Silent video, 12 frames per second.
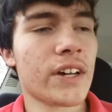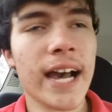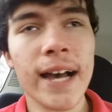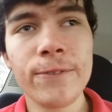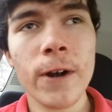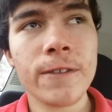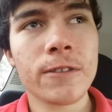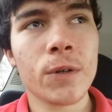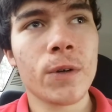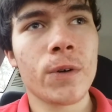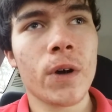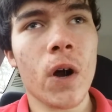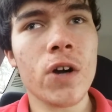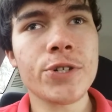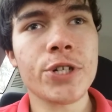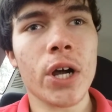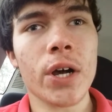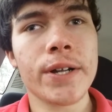So halfway through, our
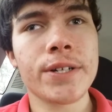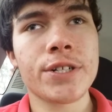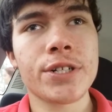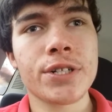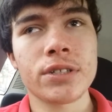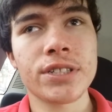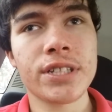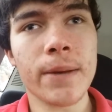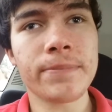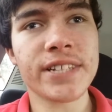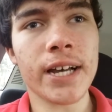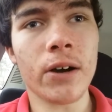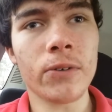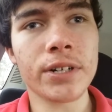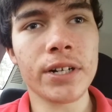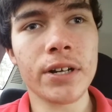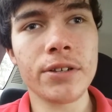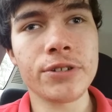judge steps out,
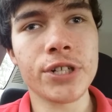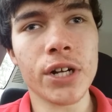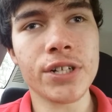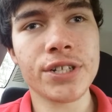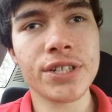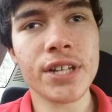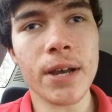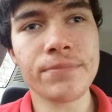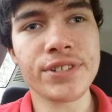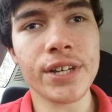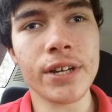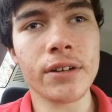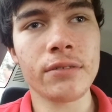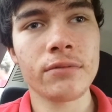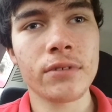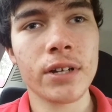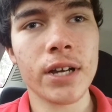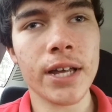and another judge steps in,
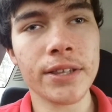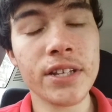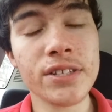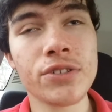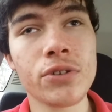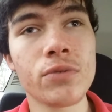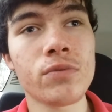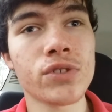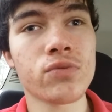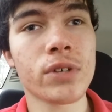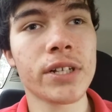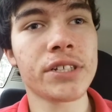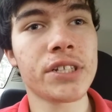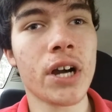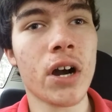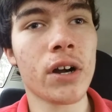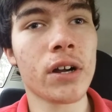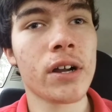and this dude was really
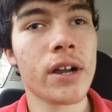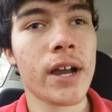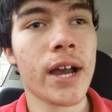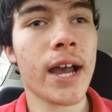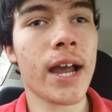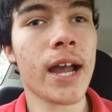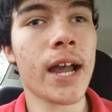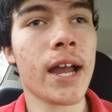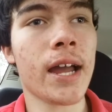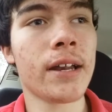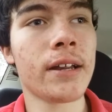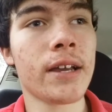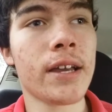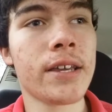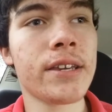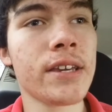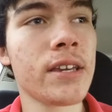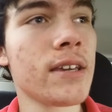young, and
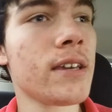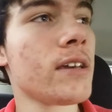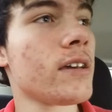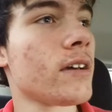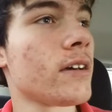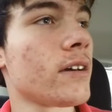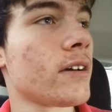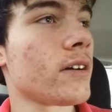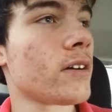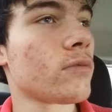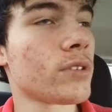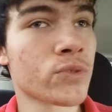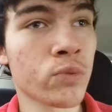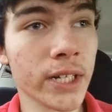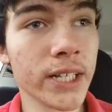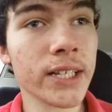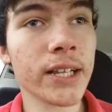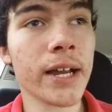he was
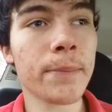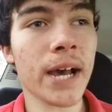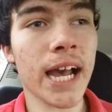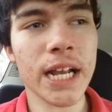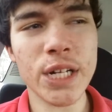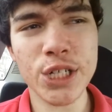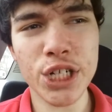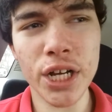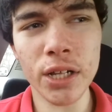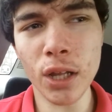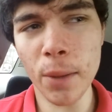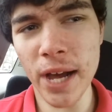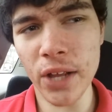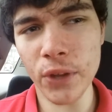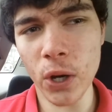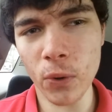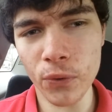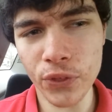really laid back and chill about
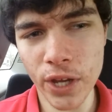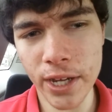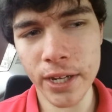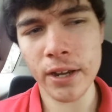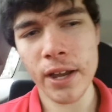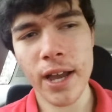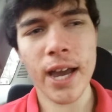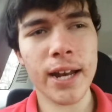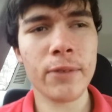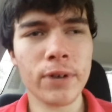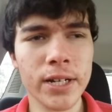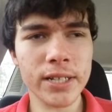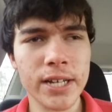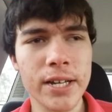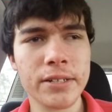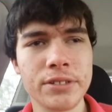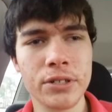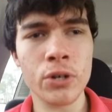the whole thing, and he
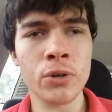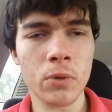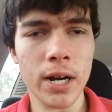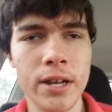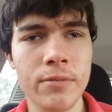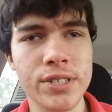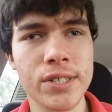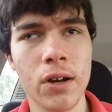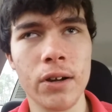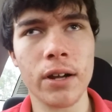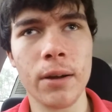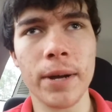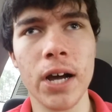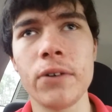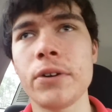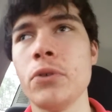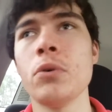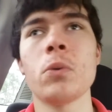really knew what he was talking about and knew